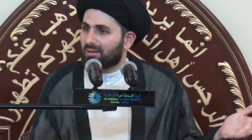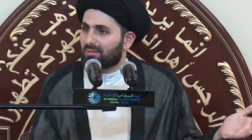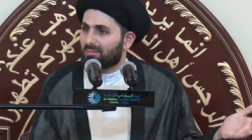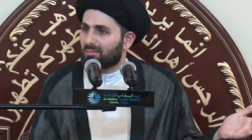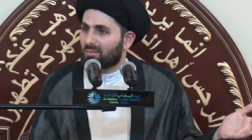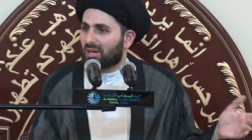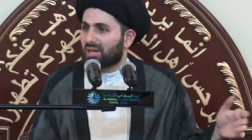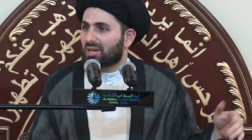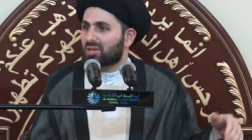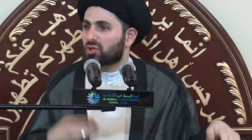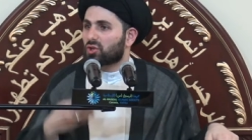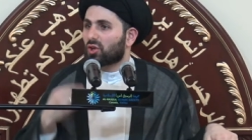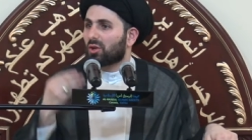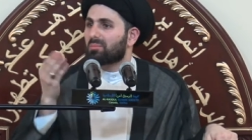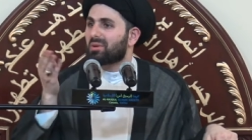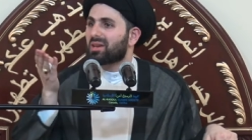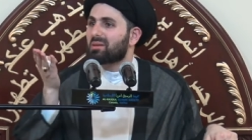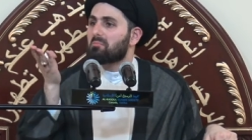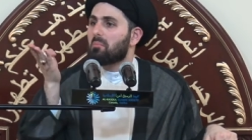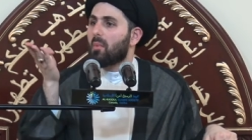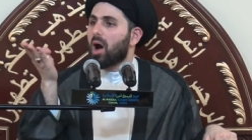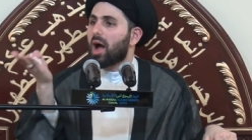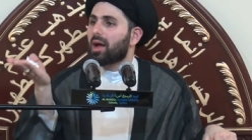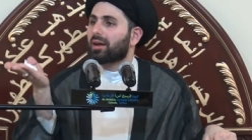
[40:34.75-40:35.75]
Because you'll be
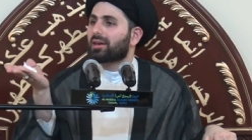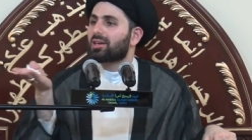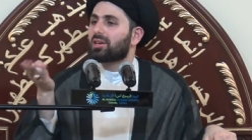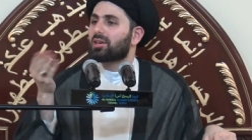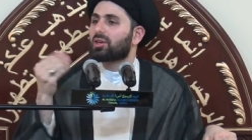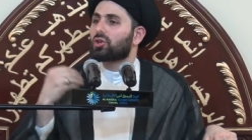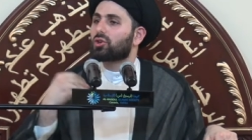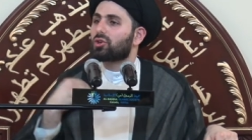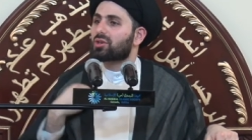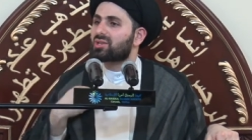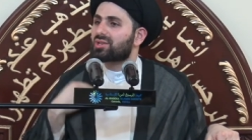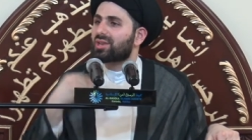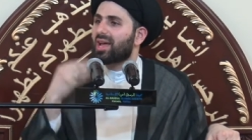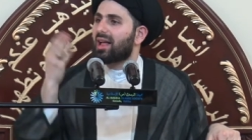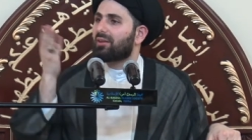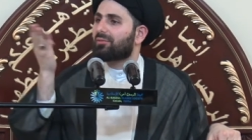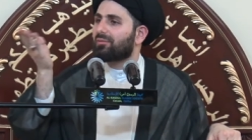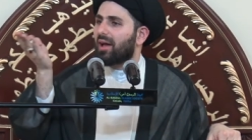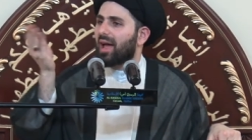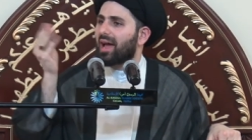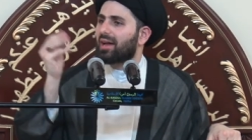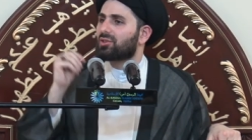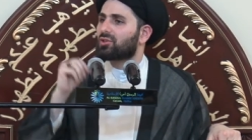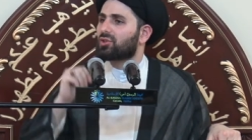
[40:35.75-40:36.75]
mocking yourself
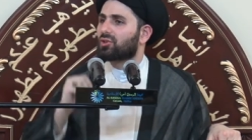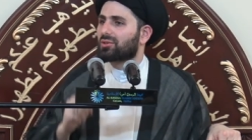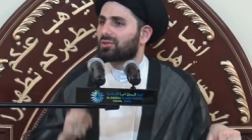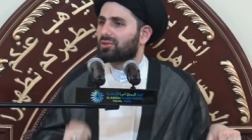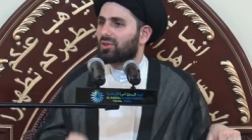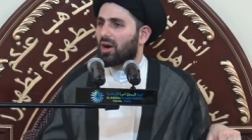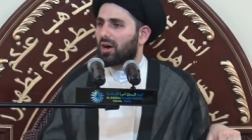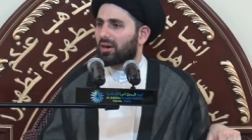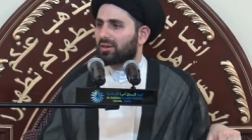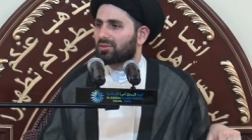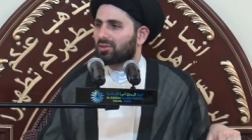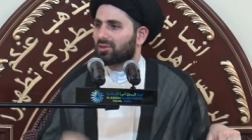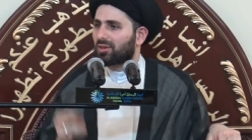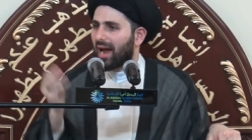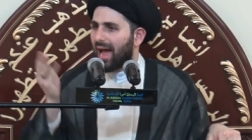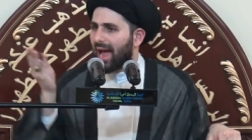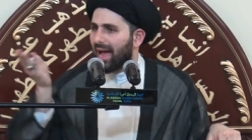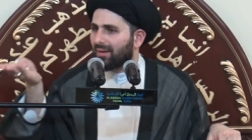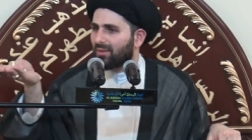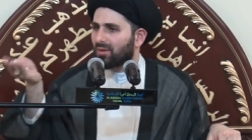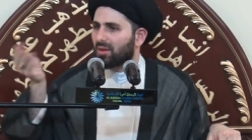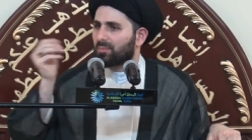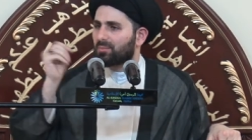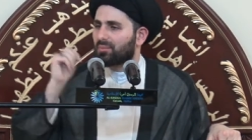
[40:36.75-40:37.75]
and your doctor
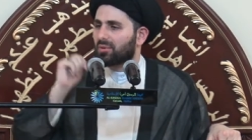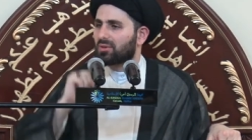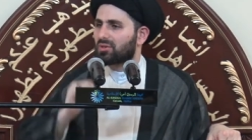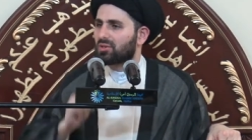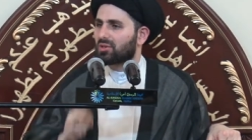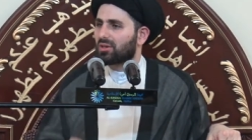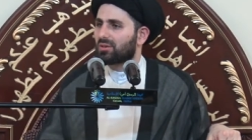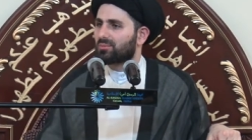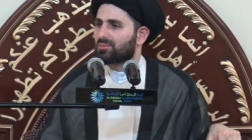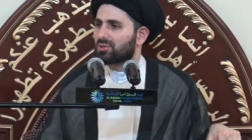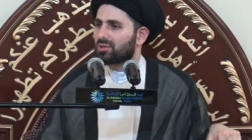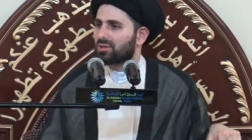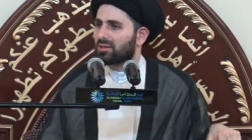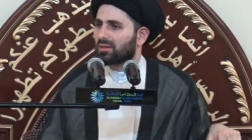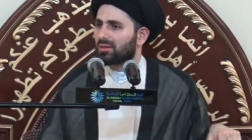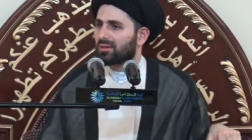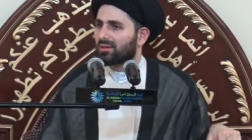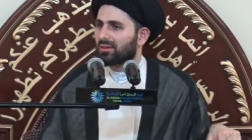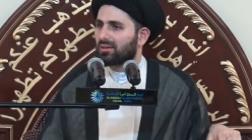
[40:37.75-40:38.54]
and the prescription.